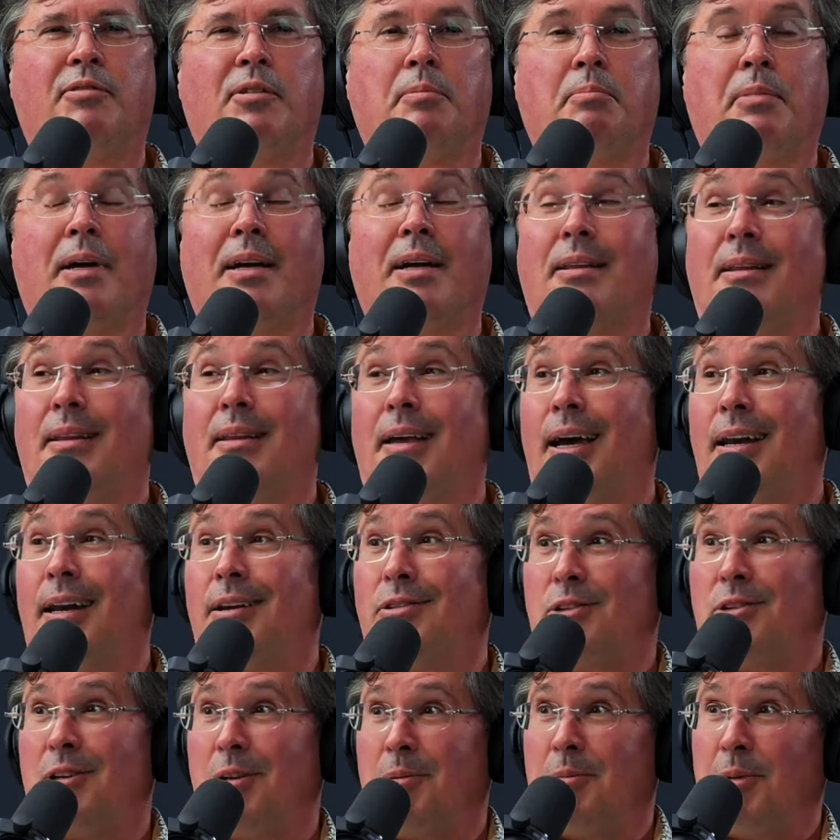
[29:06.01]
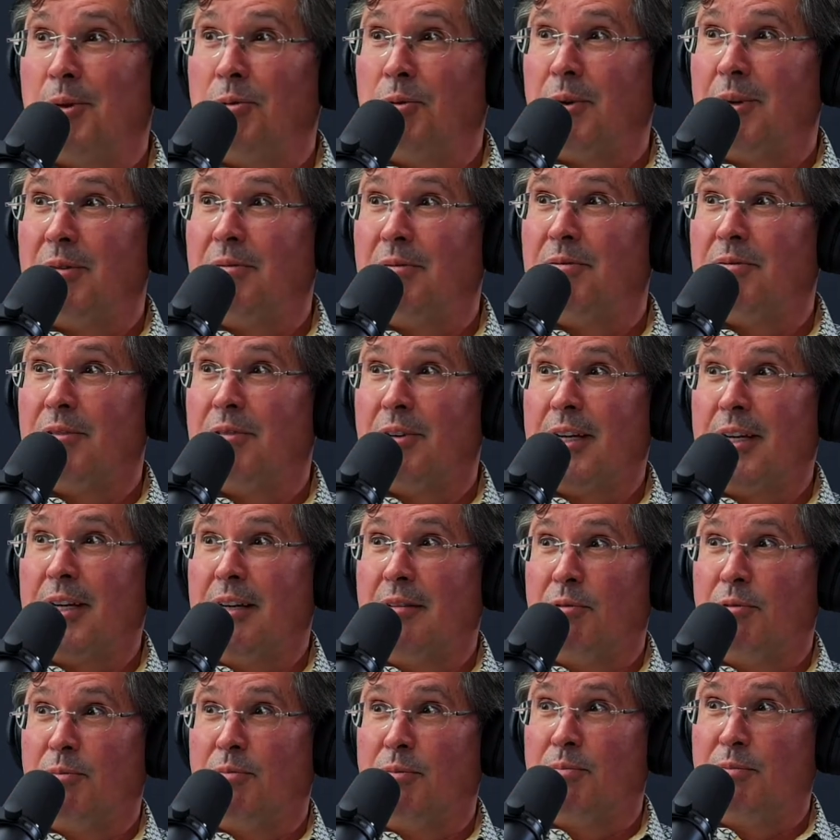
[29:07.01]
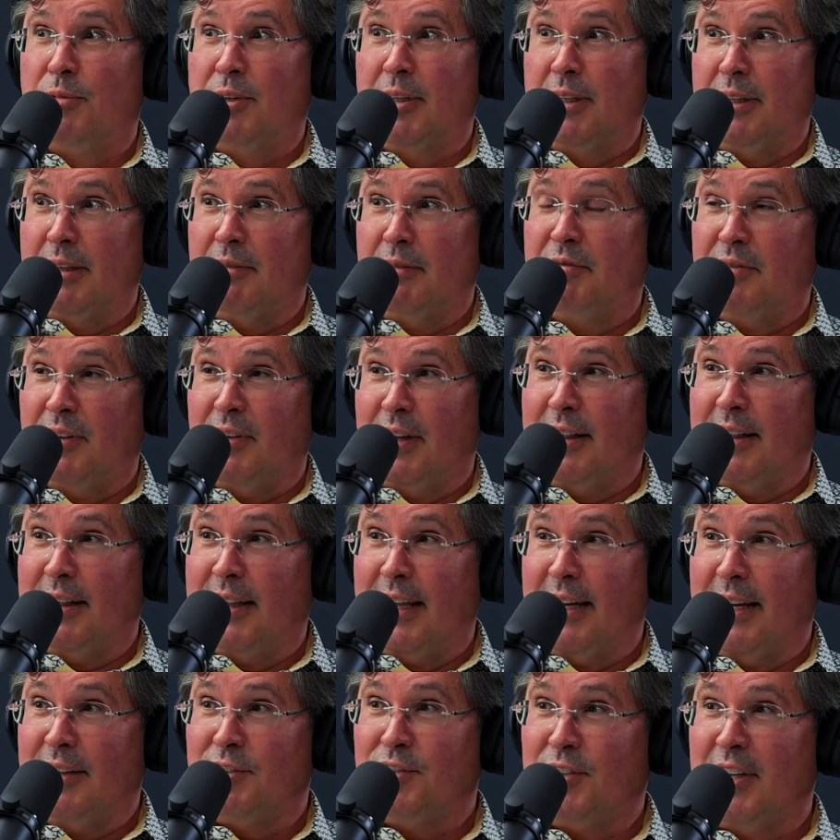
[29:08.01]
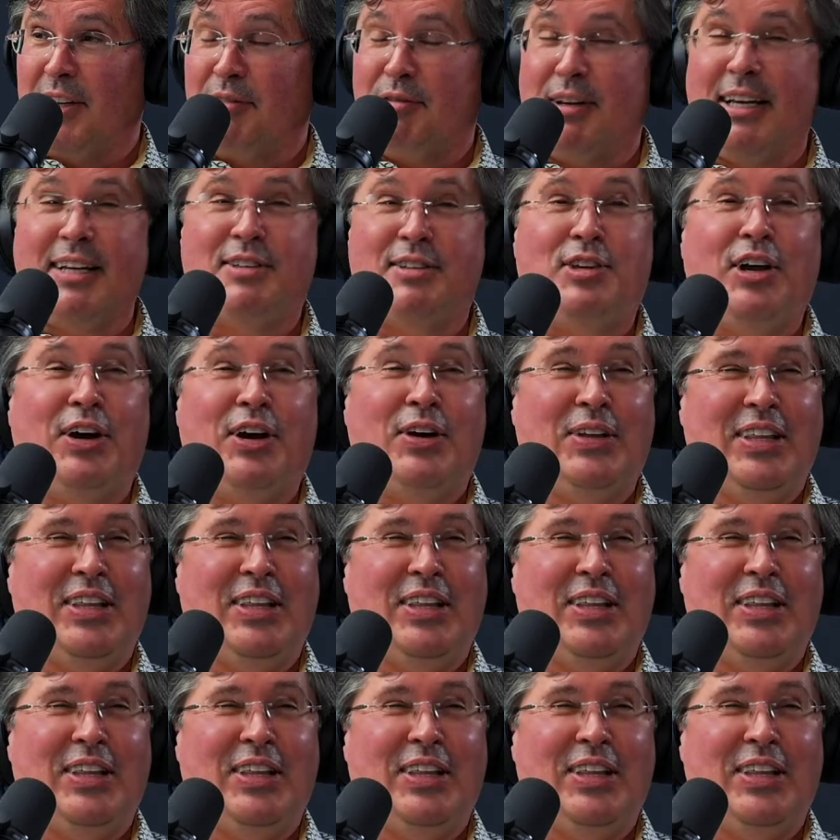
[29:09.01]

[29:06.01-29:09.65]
I'm like, that is going to be one freaking really fun Thanksgiving. So,